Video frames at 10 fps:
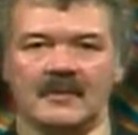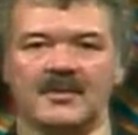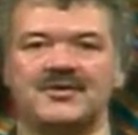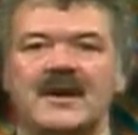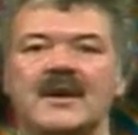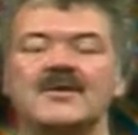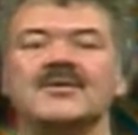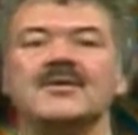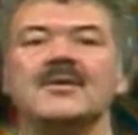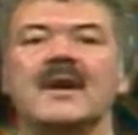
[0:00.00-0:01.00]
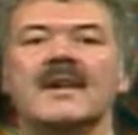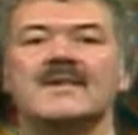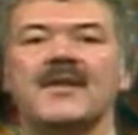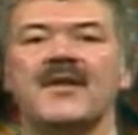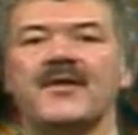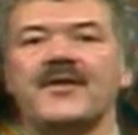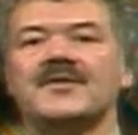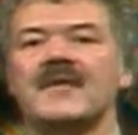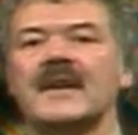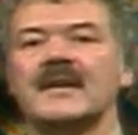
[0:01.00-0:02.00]
machine to Elizabeth I
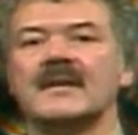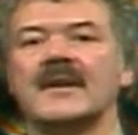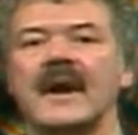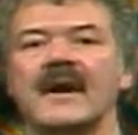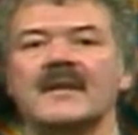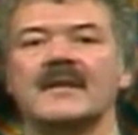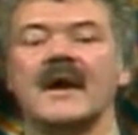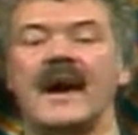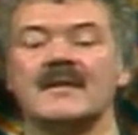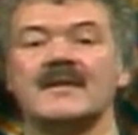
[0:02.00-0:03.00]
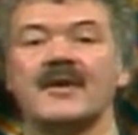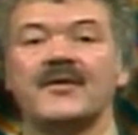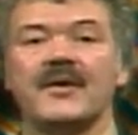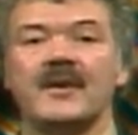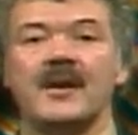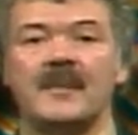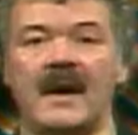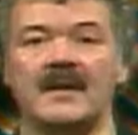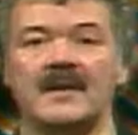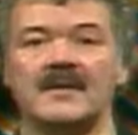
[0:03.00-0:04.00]
of England and asked of her a
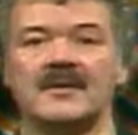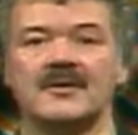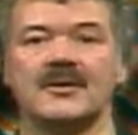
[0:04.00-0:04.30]
patent